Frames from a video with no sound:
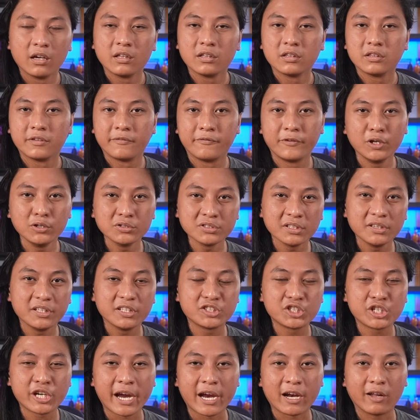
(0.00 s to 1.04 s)
The views on
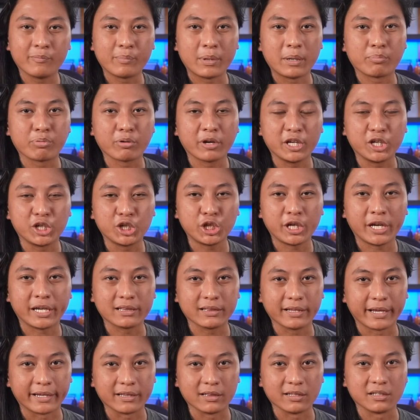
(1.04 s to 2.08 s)
this channel have been pretty
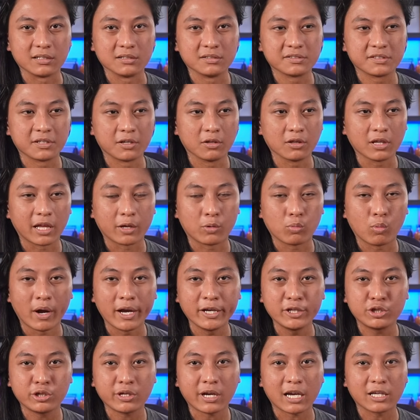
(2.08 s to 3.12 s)
shit lately, so like, why
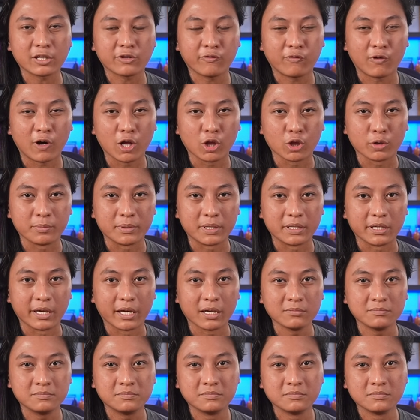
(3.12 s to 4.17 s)
don't you guys follow me,
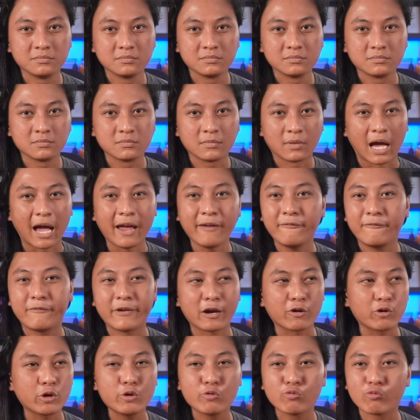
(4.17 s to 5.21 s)
yeah? I
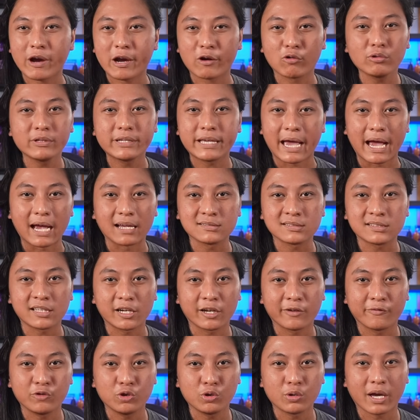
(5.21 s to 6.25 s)
very rarely ask
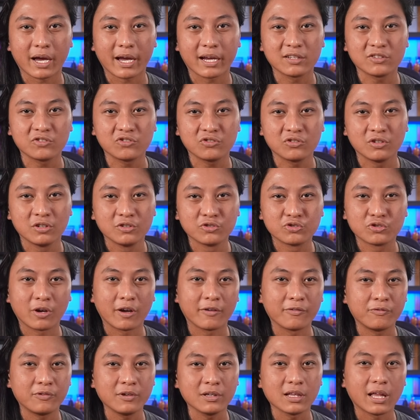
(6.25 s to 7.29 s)
that of you guys, so
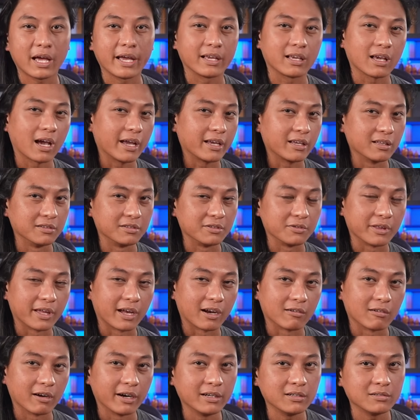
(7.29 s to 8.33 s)
I feel like I can do
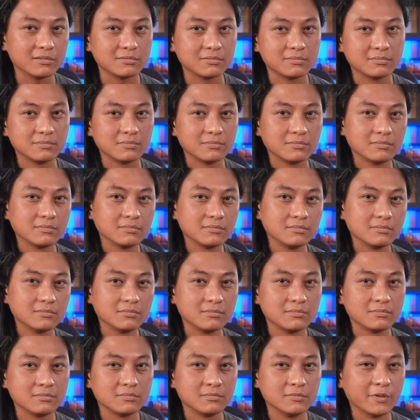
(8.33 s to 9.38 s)
that, right?
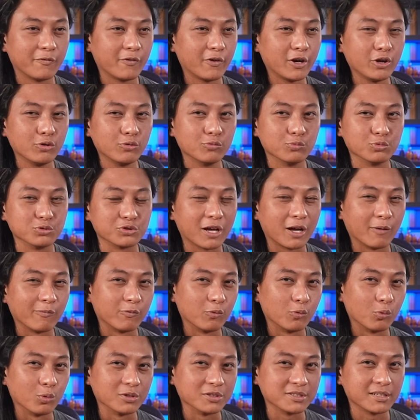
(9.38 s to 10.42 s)
The video was
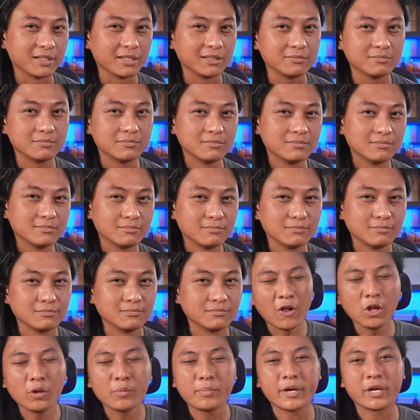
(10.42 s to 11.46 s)
helpful, wasn't it? Also, come
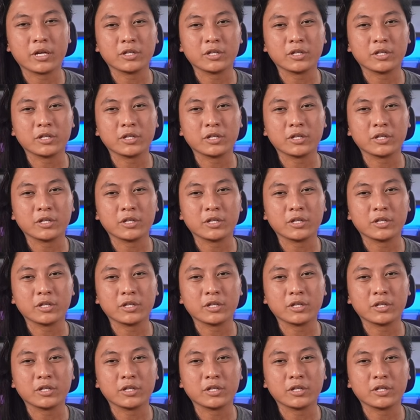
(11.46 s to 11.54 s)
follow me